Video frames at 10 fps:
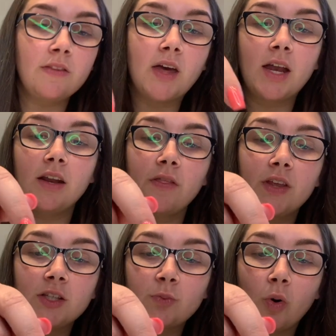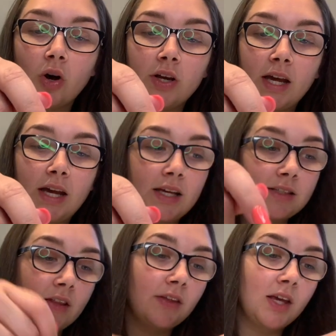Then this one
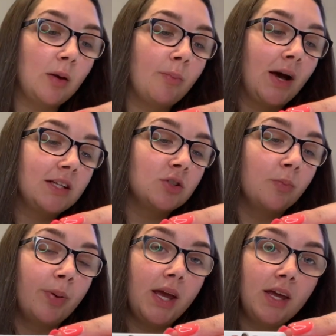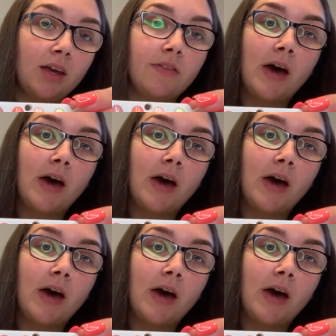is the pastel pink